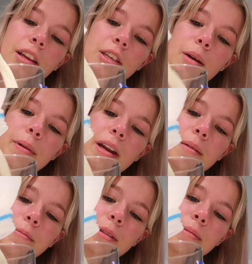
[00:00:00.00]
you top it
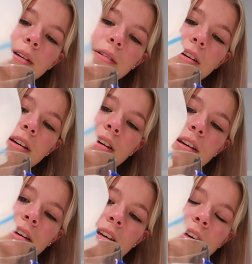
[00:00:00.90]
up with milk.
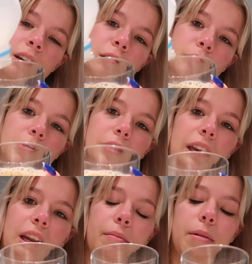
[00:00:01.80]
You probably
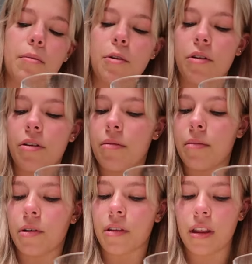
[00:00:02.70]
need a bit more
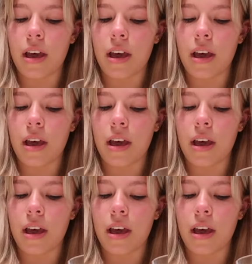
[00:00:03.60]
milk than